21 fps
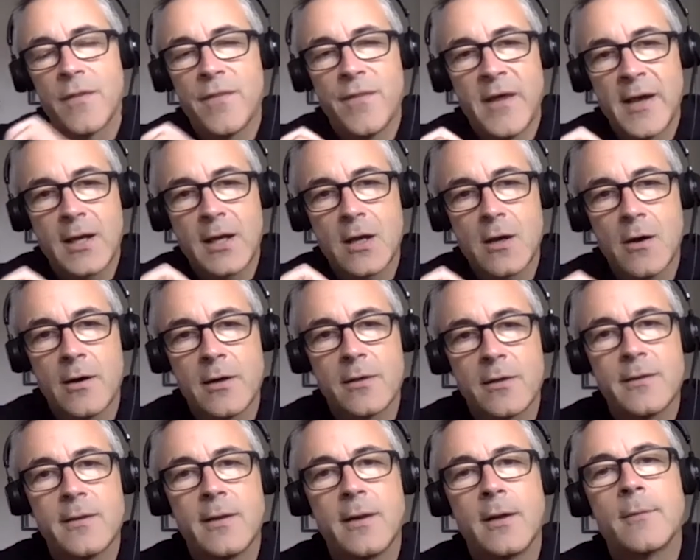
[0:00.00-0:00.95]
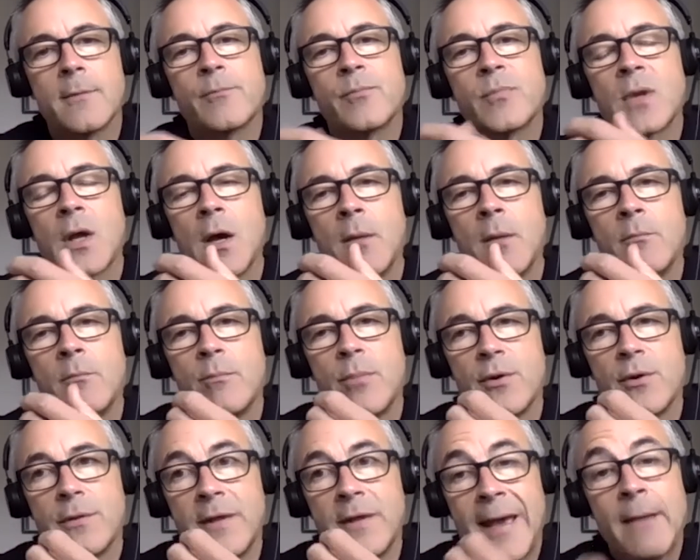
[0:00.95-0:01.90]
that kind of thing,
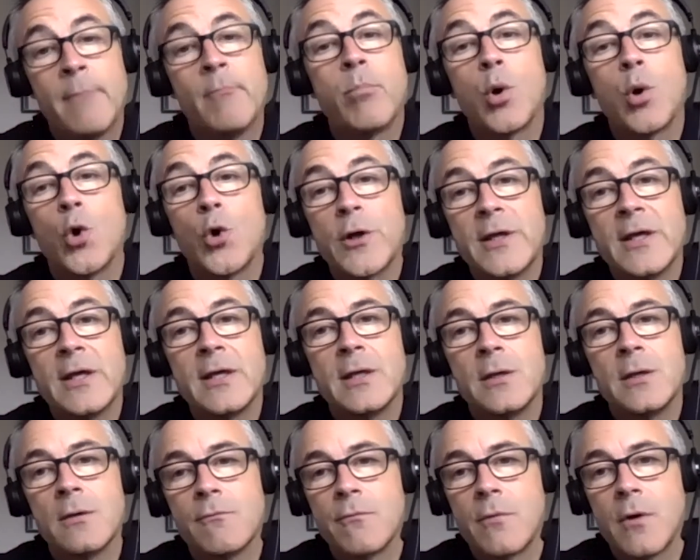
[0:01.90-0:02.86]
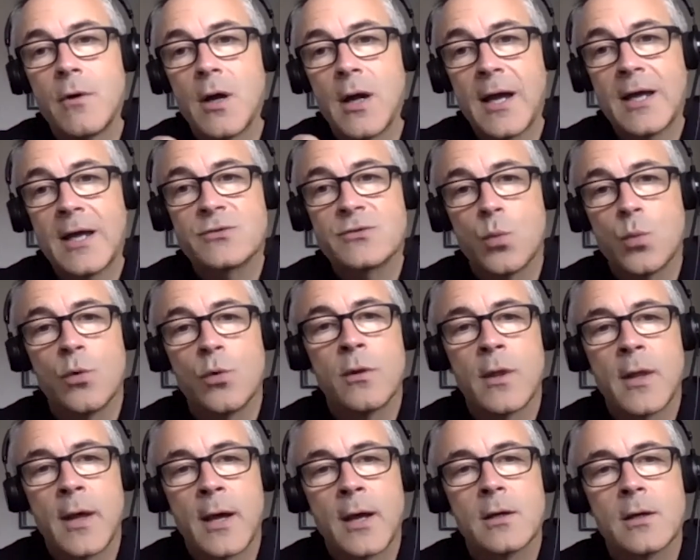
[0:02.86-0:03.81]
but the employee has won
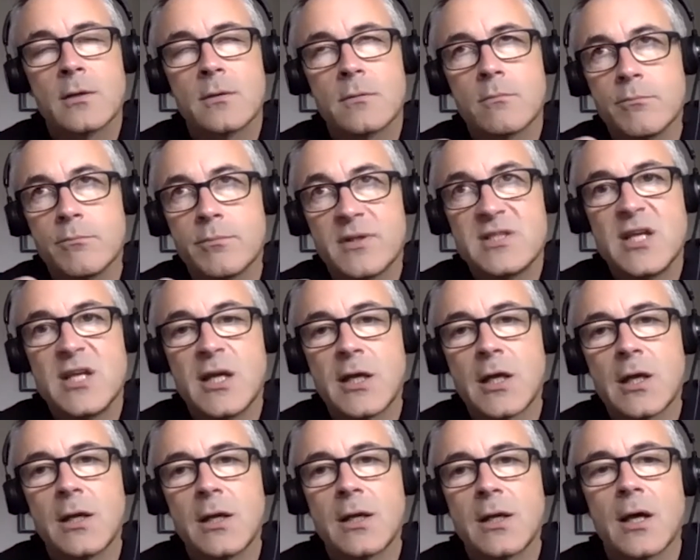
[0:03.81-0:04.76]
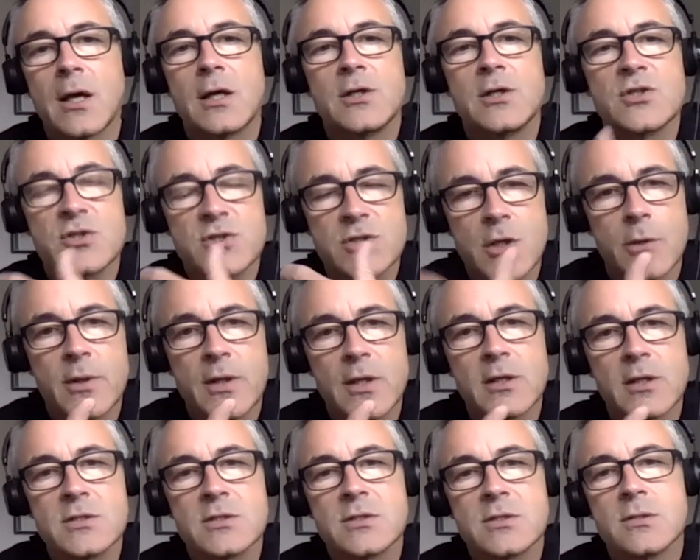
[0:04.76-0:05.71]
that particular case. So it
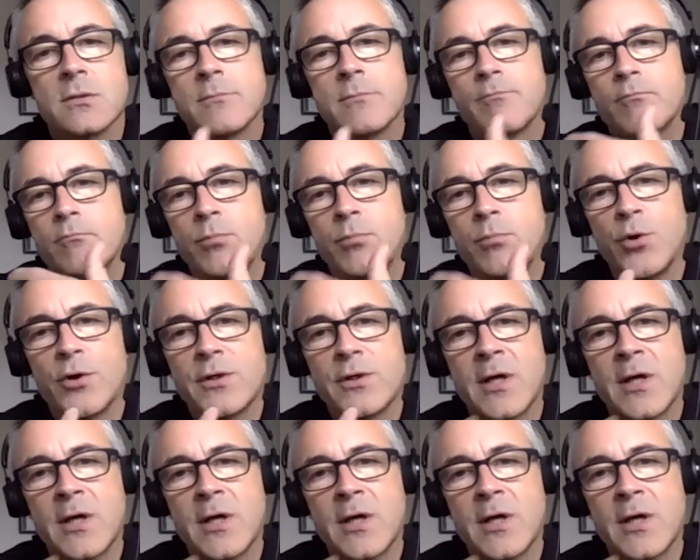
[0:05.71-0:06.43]
is point of